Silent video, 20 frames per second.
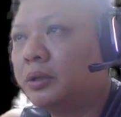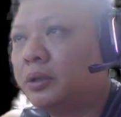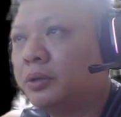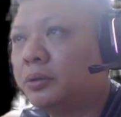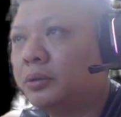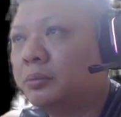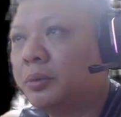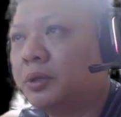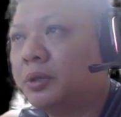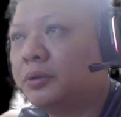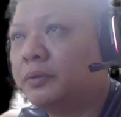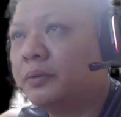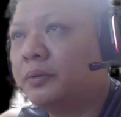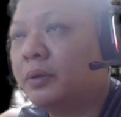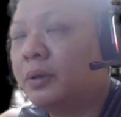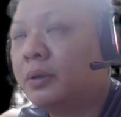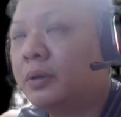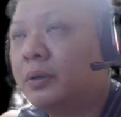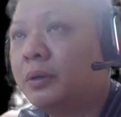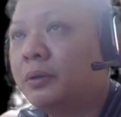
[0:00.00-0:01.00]
c2 plus
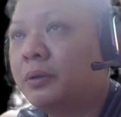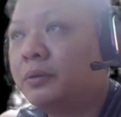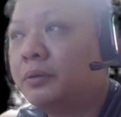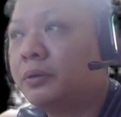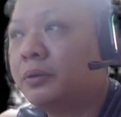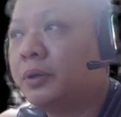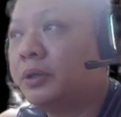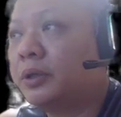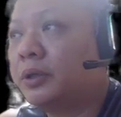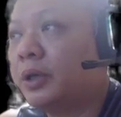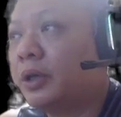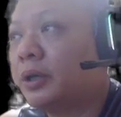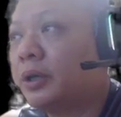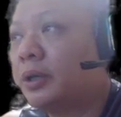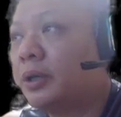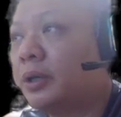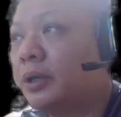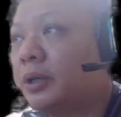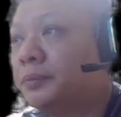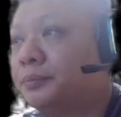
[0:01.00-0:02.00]
4 to
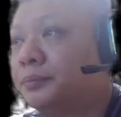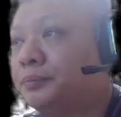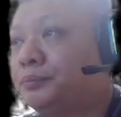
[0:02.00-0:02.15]
attack.